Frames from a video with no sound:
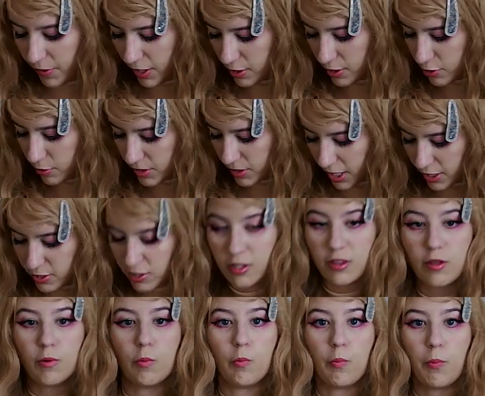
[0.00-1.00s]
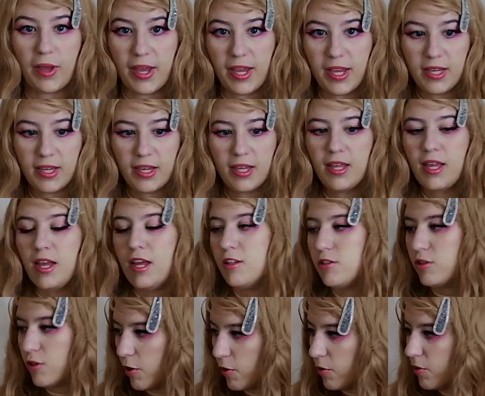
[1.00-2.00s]
on to is actually the wig.
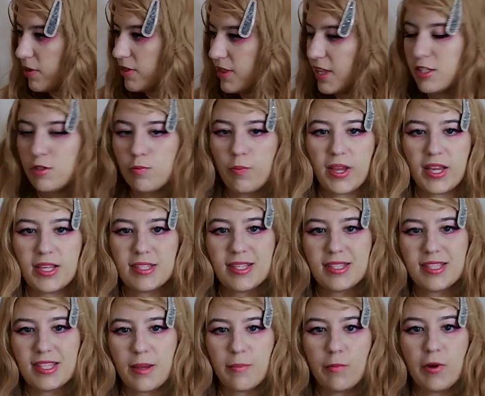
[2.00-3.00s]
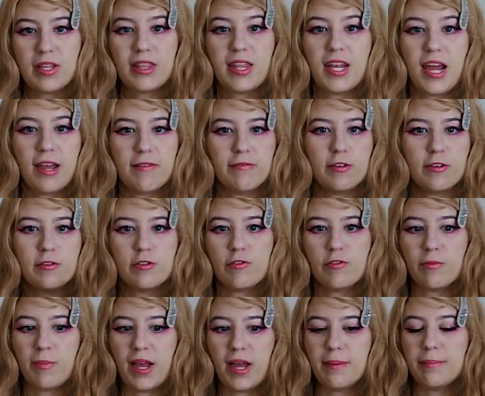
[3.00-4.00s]
So this wig is the same wig that I've used
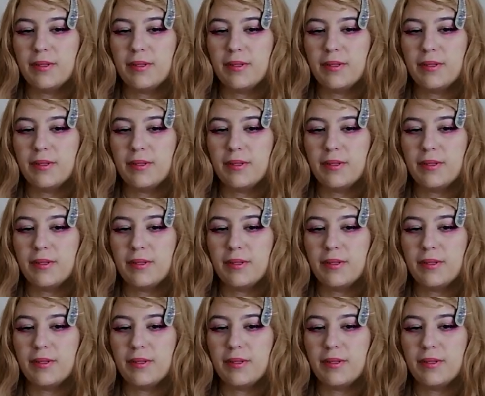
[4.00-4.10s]
for my